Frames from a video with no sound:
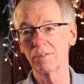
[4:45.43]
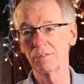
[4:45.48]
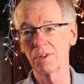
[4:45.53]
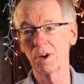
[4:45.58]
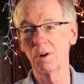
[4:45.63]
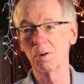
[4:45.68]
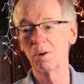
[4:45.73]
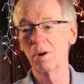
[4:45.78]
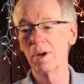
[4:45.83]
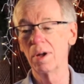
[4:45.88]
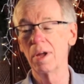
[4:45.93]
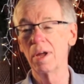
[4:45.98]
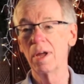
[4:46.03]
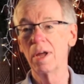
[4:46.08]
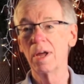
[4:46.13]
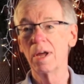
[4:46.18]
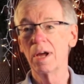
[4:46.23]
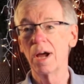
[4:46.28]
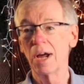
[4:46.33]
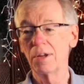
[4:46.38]
So
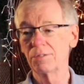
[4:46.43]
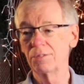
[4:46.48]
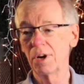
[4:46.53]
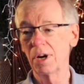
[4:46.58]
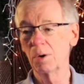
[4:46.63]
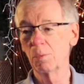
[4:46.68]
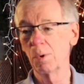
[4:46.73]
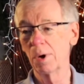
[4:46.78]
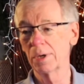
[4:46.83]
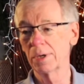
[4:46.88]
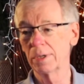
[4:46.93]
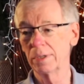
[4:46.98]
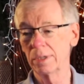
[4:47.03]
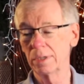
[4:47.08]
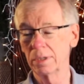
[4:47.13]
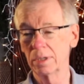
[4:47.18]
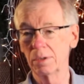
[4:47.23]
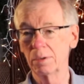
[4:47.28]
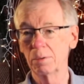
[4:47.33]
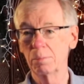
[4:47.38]
I started working
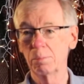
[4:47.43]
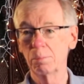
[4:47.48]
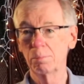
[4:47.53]
in a